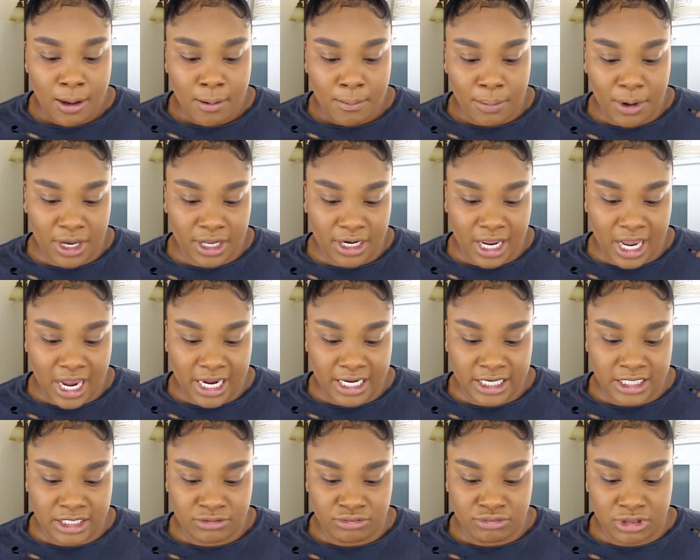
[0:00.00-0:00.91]
But
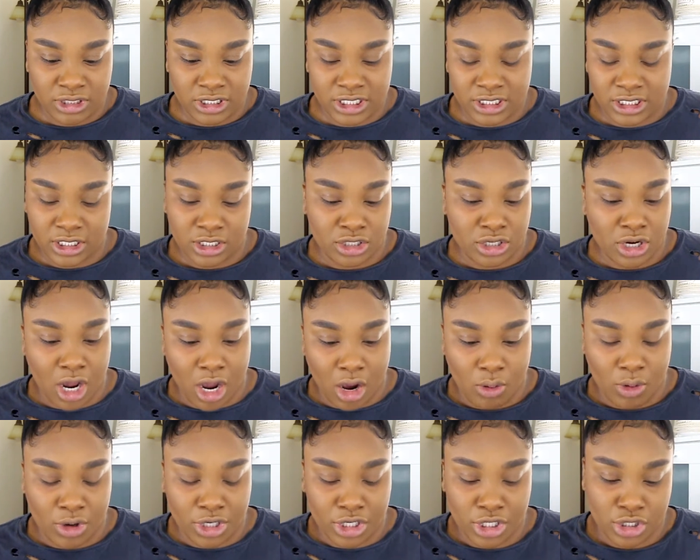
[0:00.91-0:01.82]
I really did
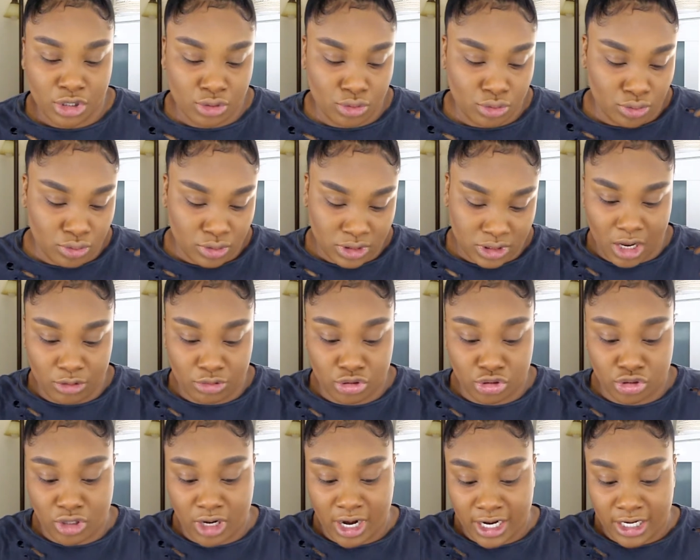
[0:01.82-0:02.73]
not want to use, I
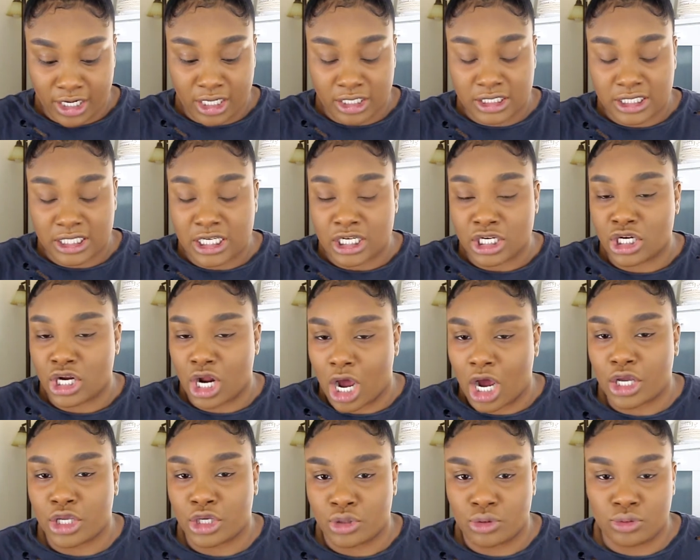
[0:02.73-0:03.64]
was trying to
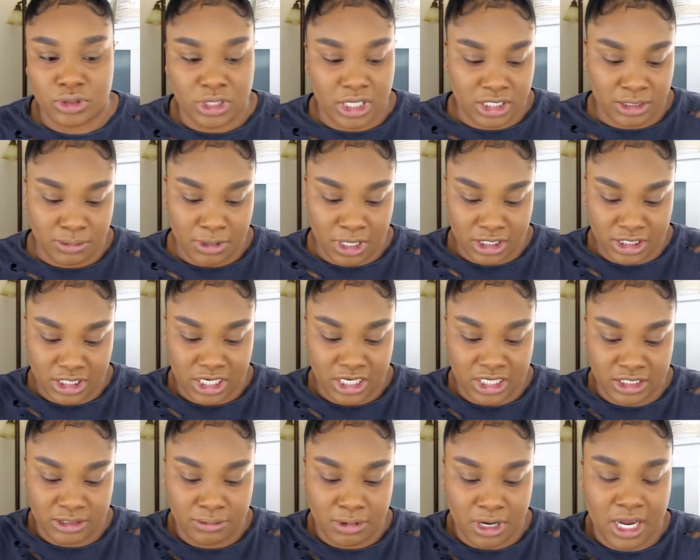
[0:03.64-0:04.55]
not use as much
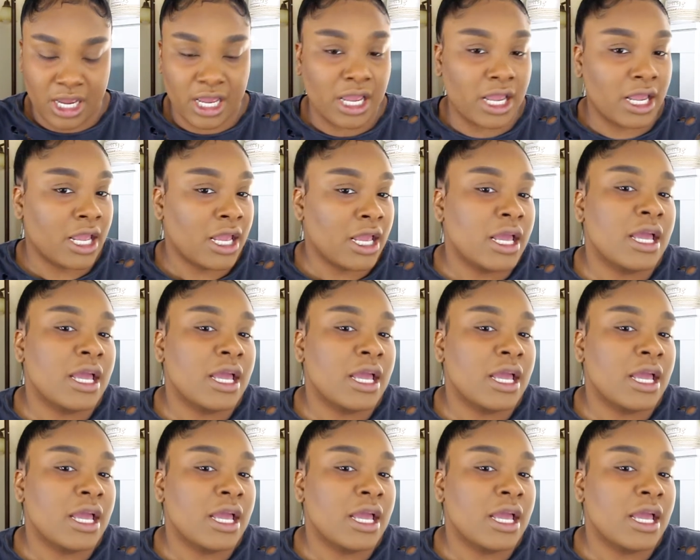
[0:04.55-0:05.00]
as my